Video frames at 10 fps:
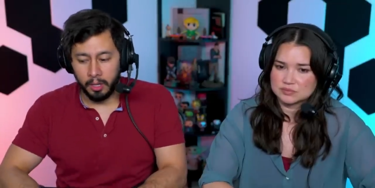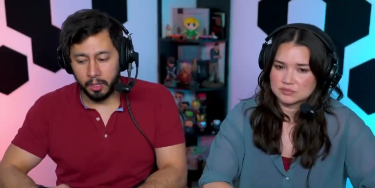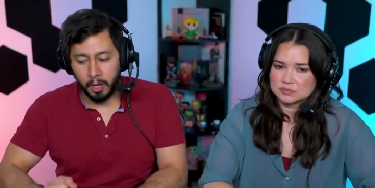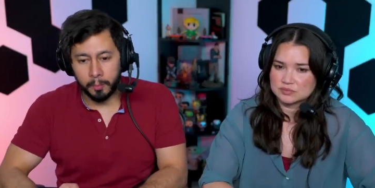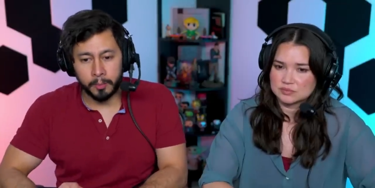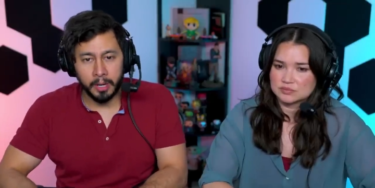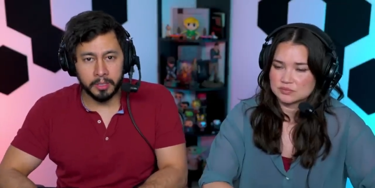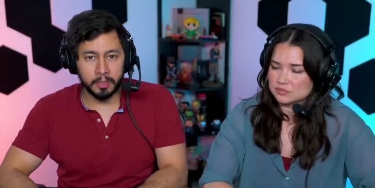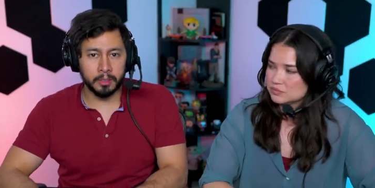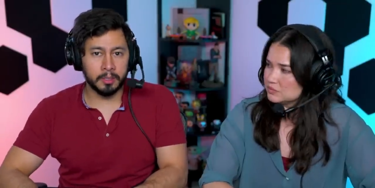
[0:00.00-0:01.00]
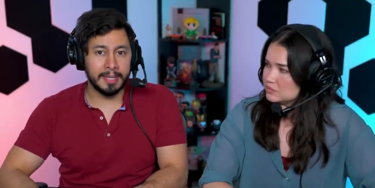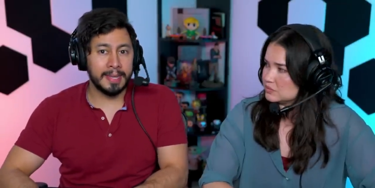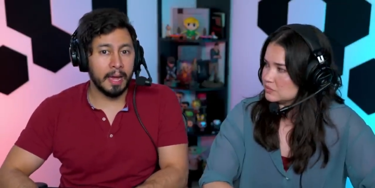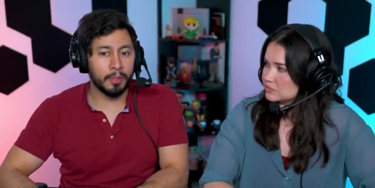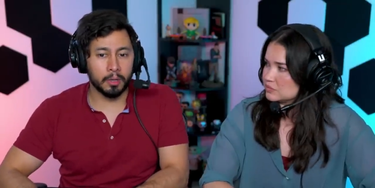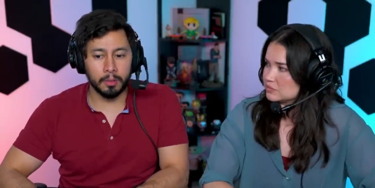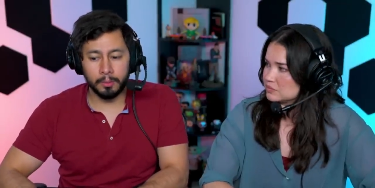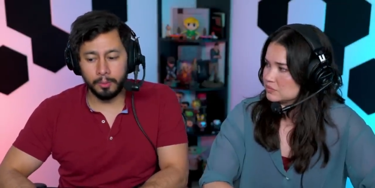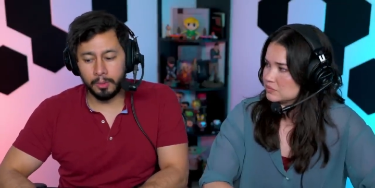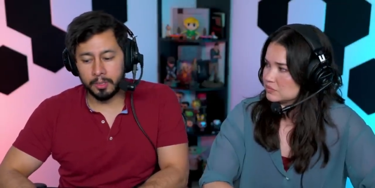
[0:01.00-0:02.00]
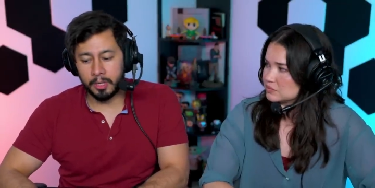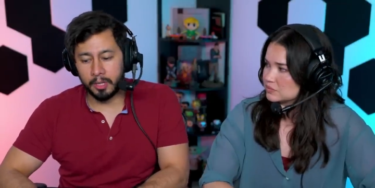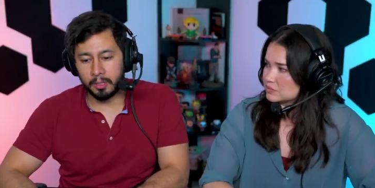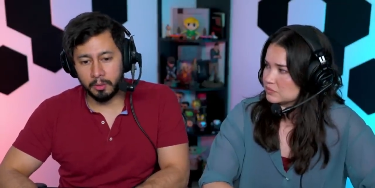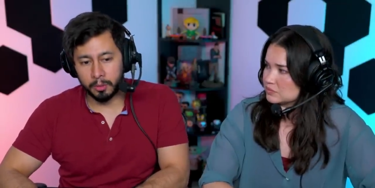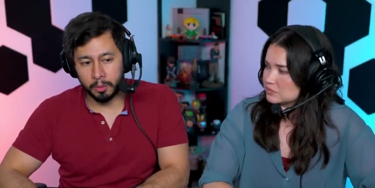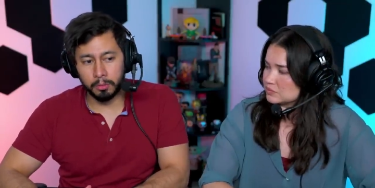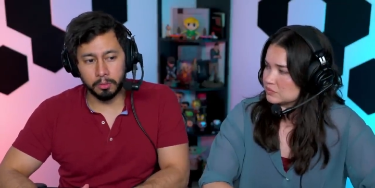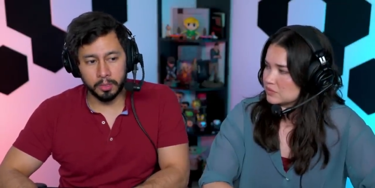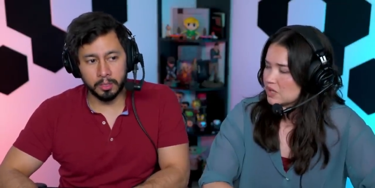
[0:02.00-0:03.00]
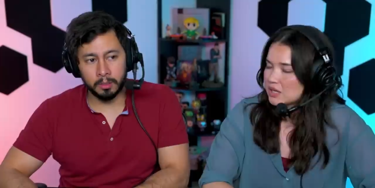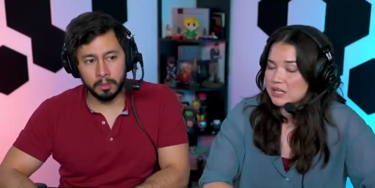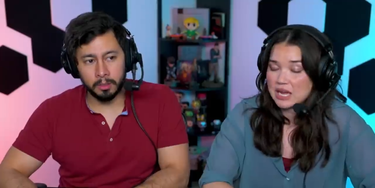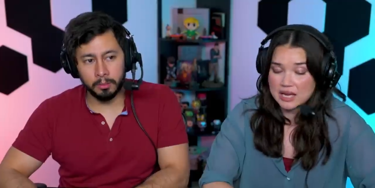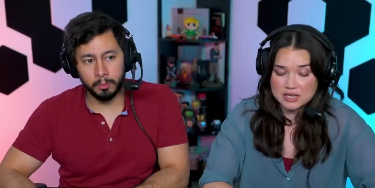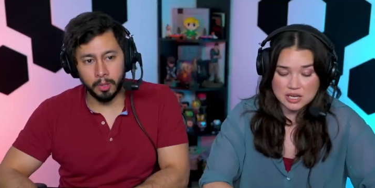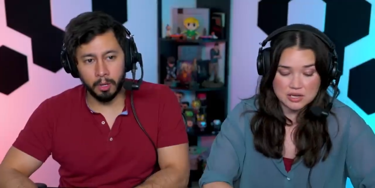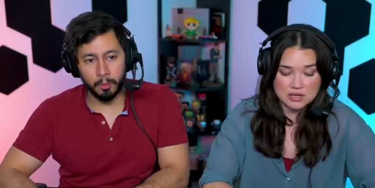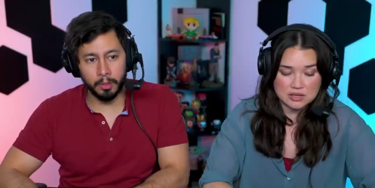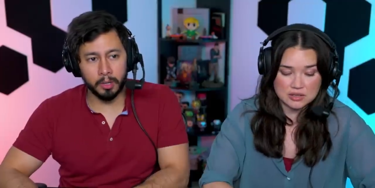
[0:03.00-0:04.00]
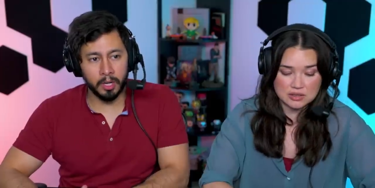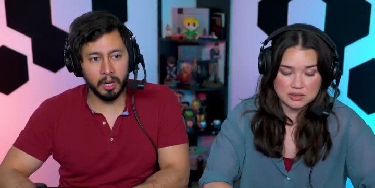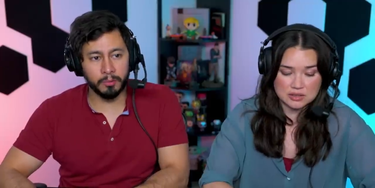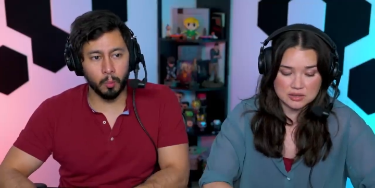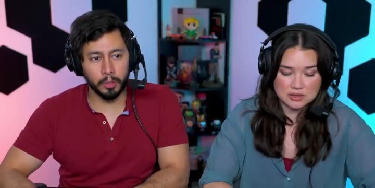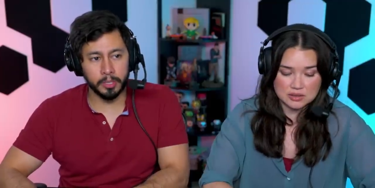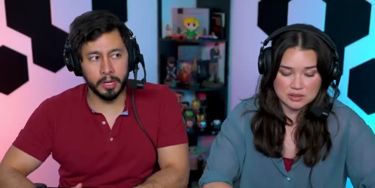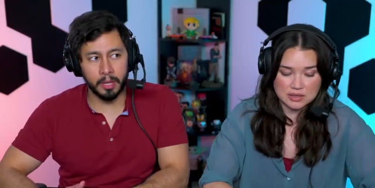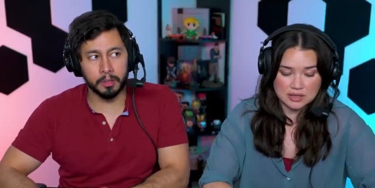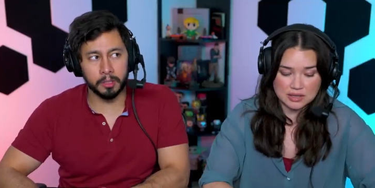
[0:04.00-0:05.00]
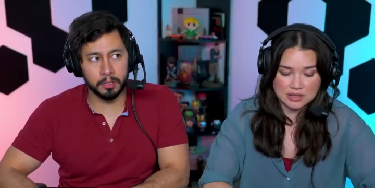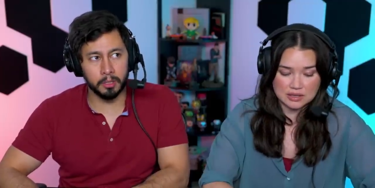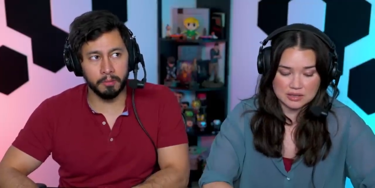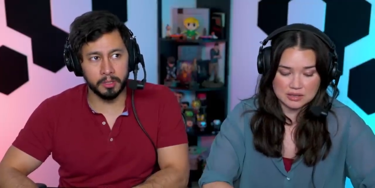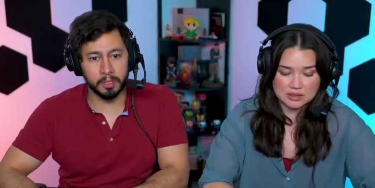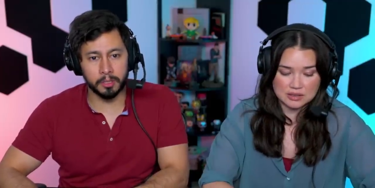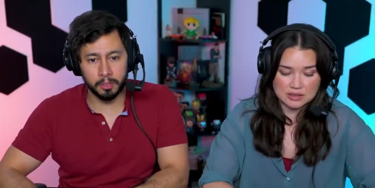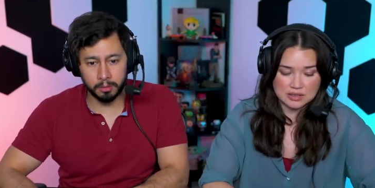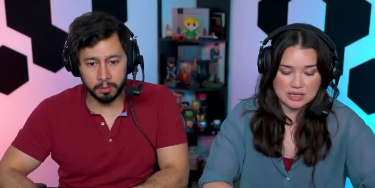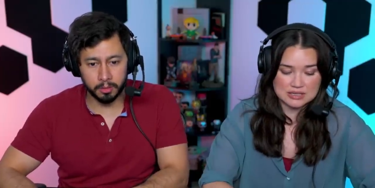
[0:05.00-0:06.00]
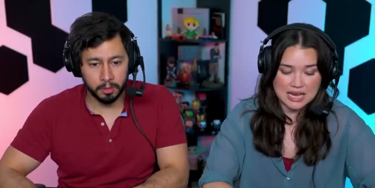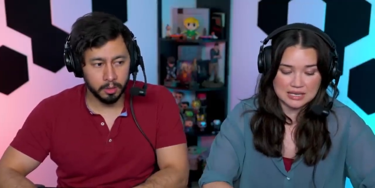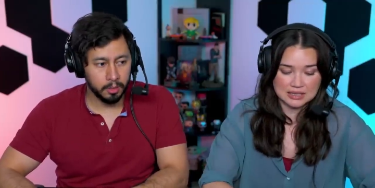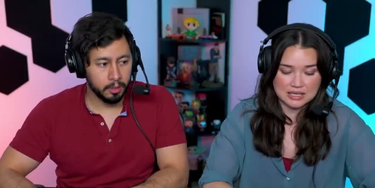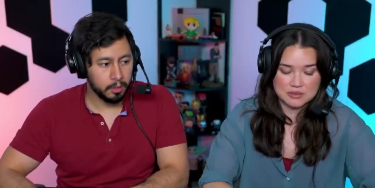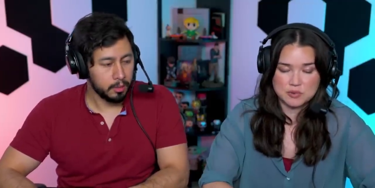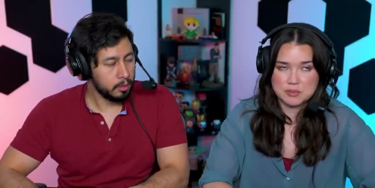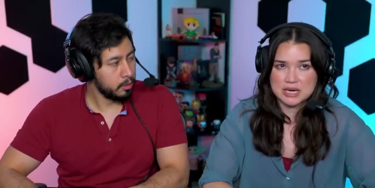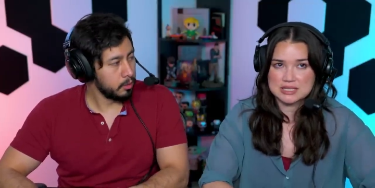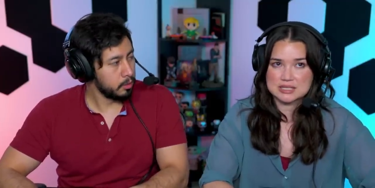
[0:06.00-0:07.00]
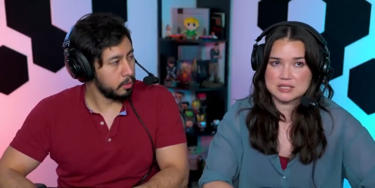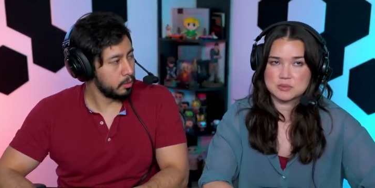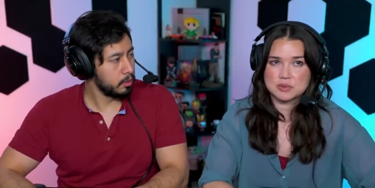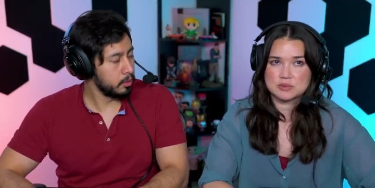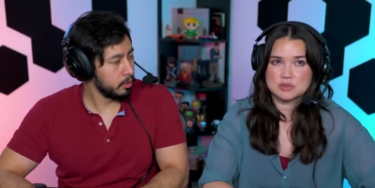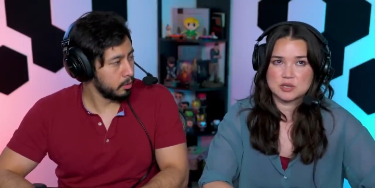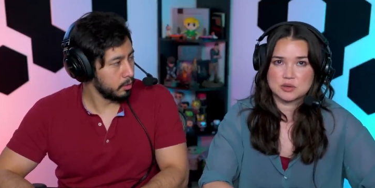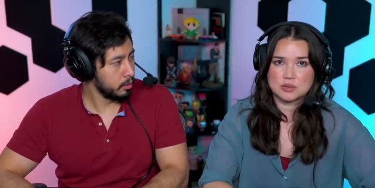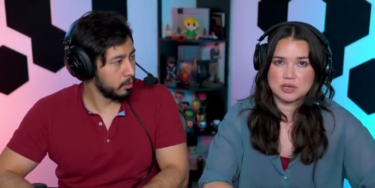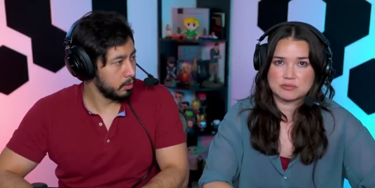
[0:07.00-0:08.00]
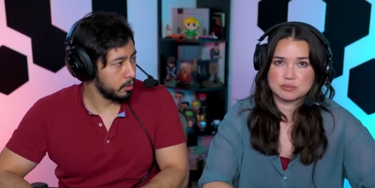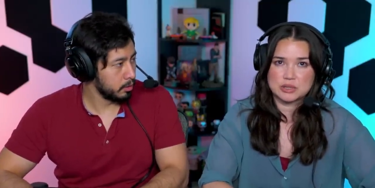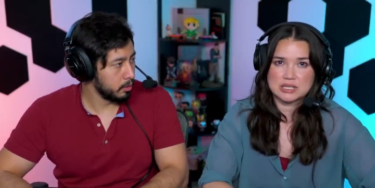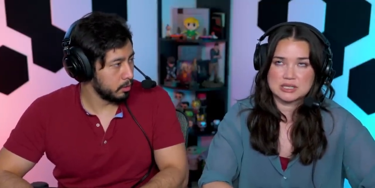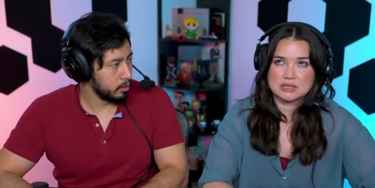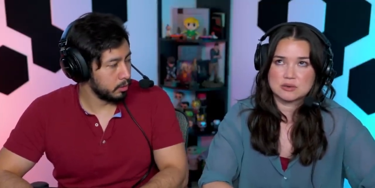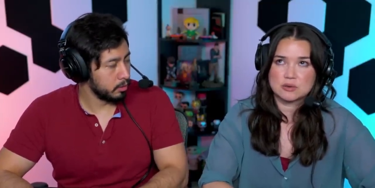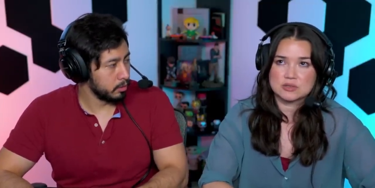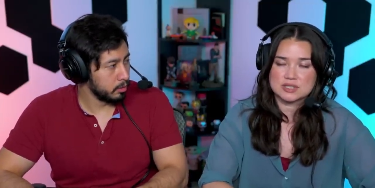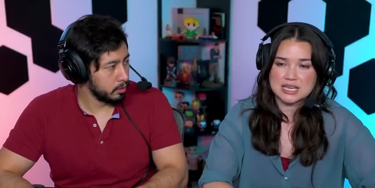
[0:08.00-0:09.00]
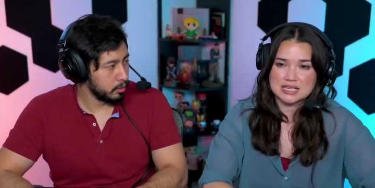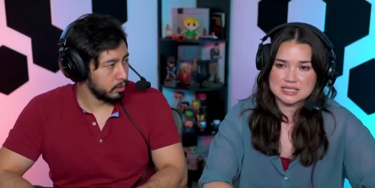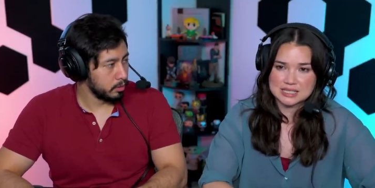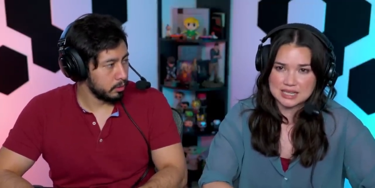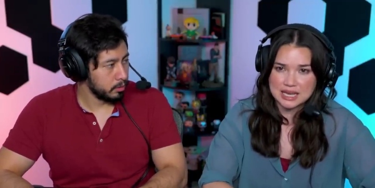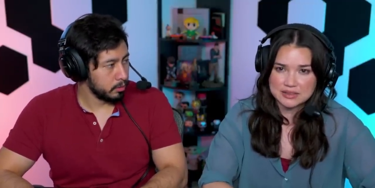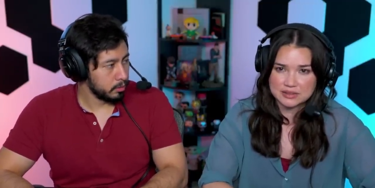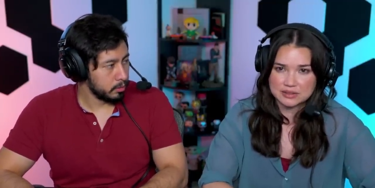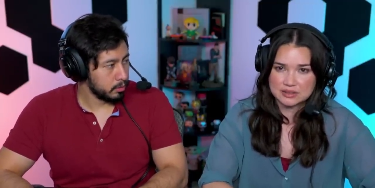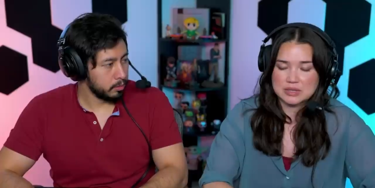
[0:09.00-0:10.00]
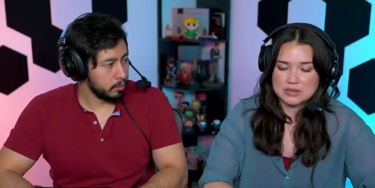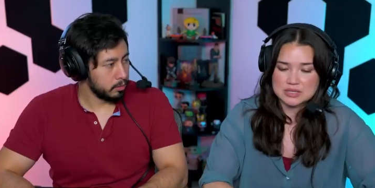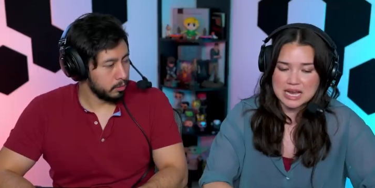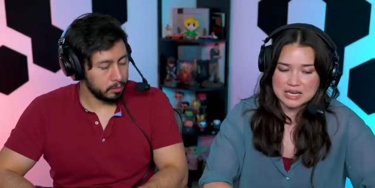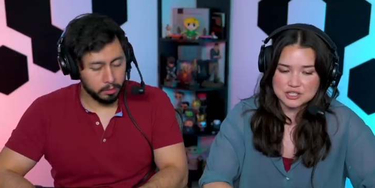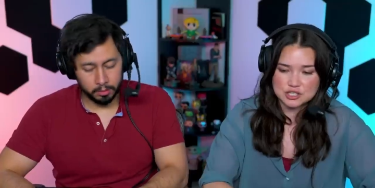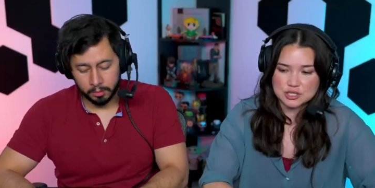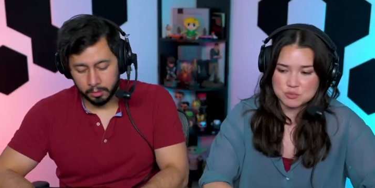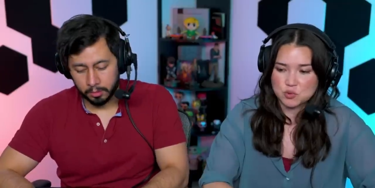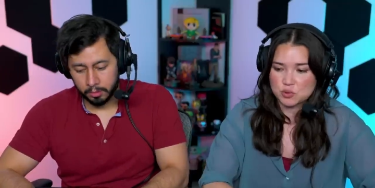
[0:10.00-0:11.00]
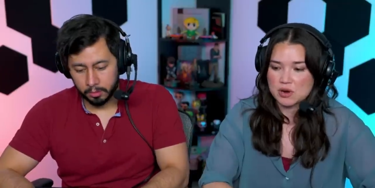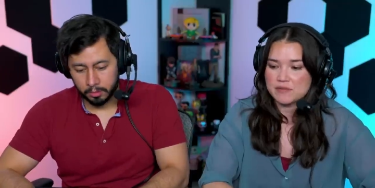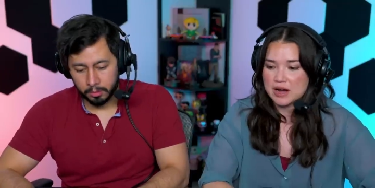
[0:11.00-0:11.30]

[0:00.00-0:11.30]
Speaker 1: and uprising together it's like that was cool. It, and yeah, know, we all we all kind of have to work together to solve these issues.
Speaker 2: Exactly, it reminds us that we, you know, if we all stand together, there's actually more of